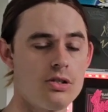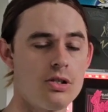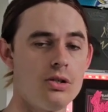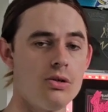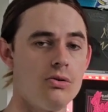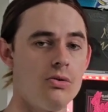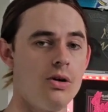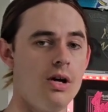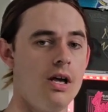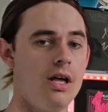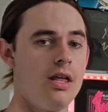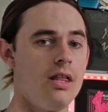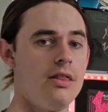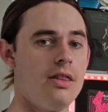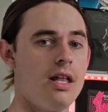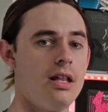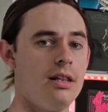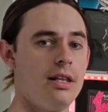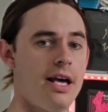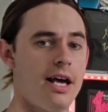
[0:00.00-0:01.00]
until
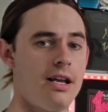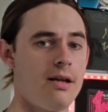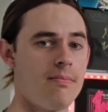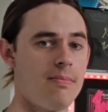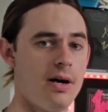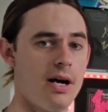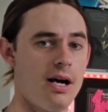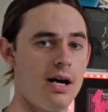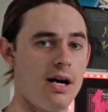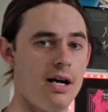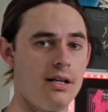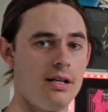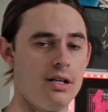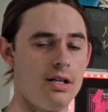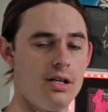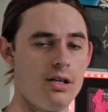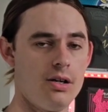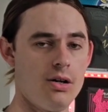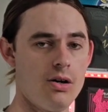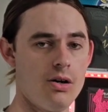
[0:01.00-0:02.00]
the latter part
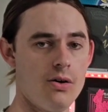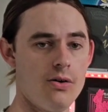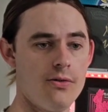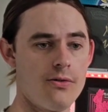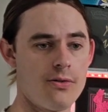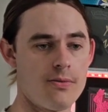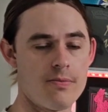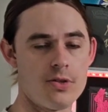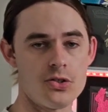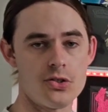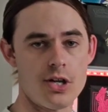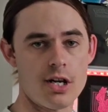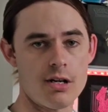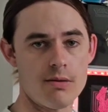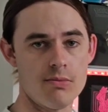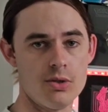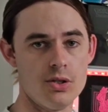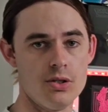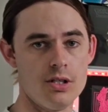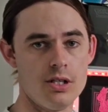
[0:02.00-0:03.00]
of Sun
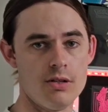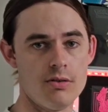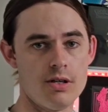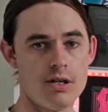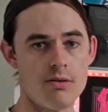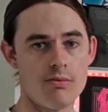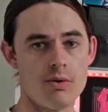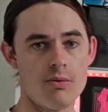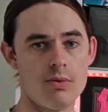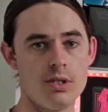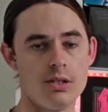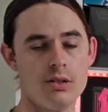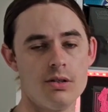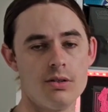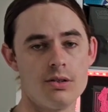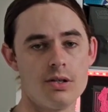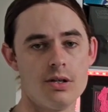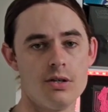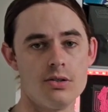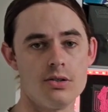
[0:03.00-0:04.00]
and Moon era when we
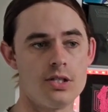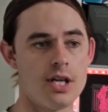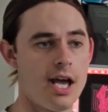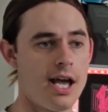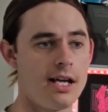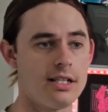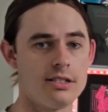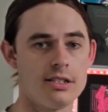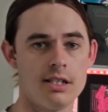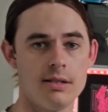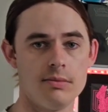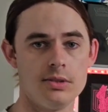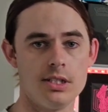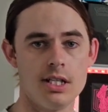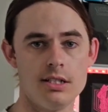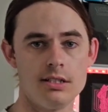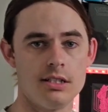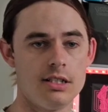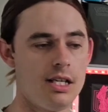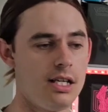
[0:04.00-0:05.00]
got those tag team
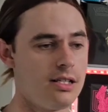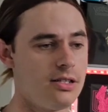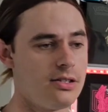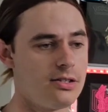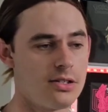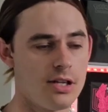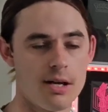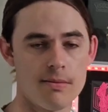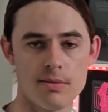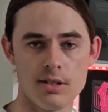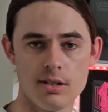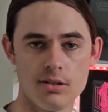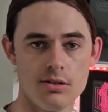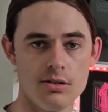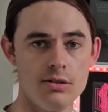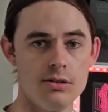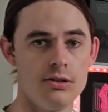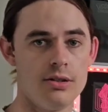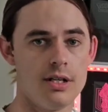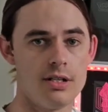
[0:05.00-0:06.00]
sets. Again, something
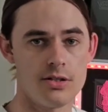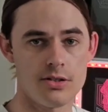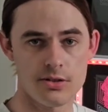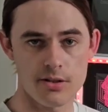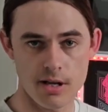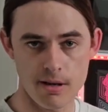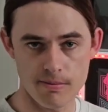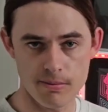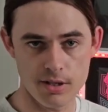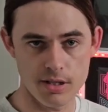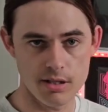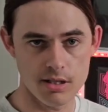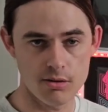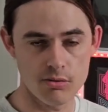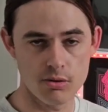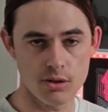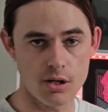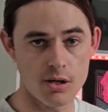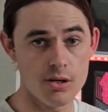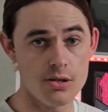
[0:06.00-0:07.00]
new and something
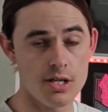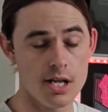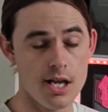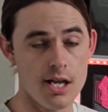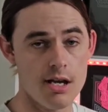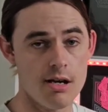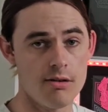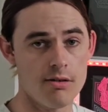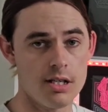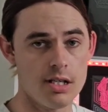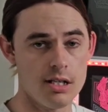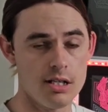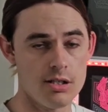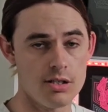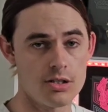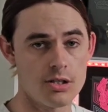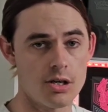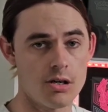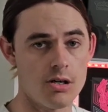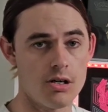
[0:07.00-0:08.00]
that'll go down
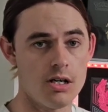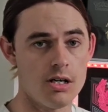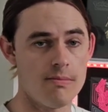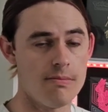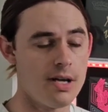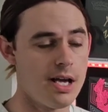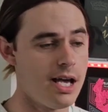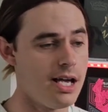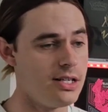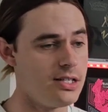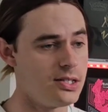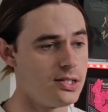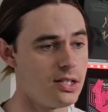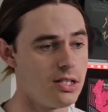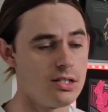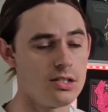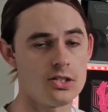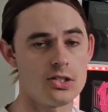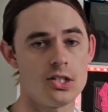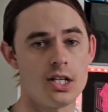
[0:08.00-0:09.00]
in time
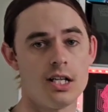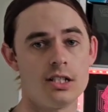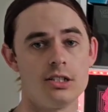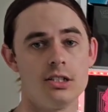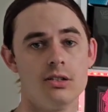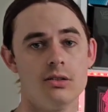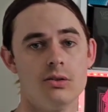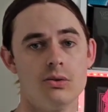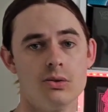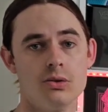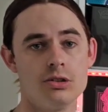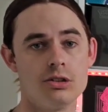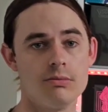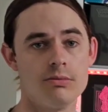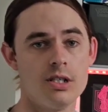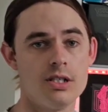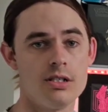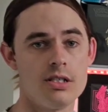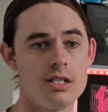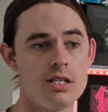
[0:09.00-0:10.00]
as such an
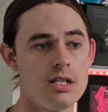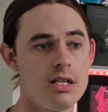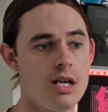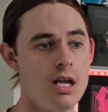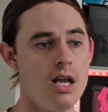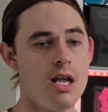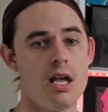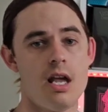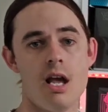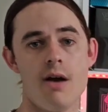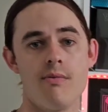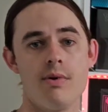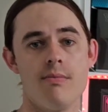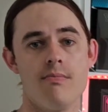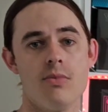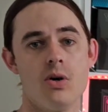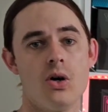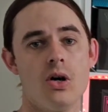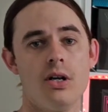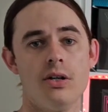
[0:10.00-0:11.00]
awesome idea. And we
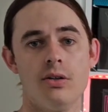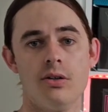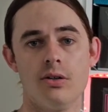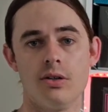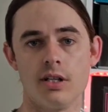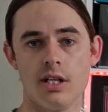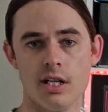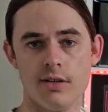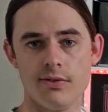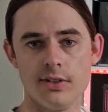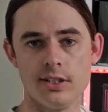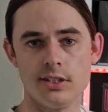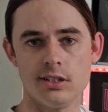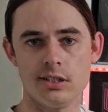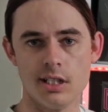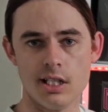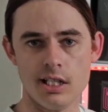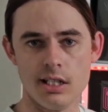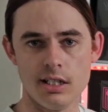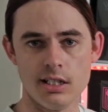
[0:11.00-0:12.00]
might not ever
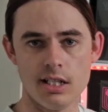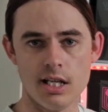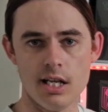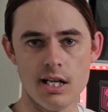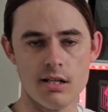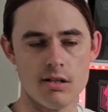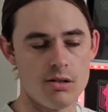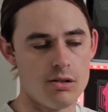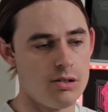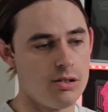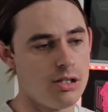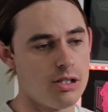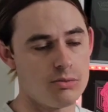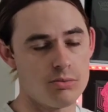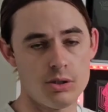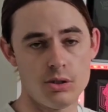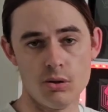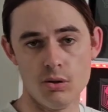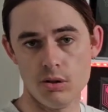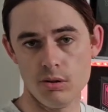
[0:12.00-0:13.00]
see it again. Who knows?
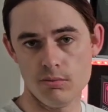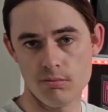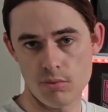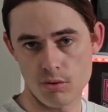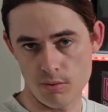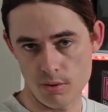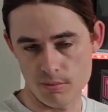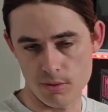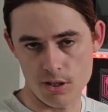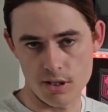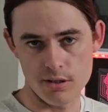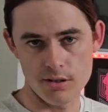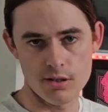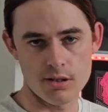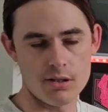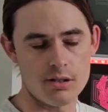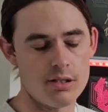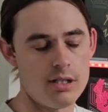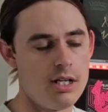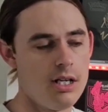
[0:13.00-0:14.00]
We could, but we might
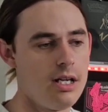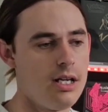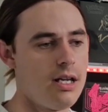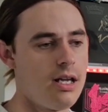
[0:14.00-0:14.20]
not.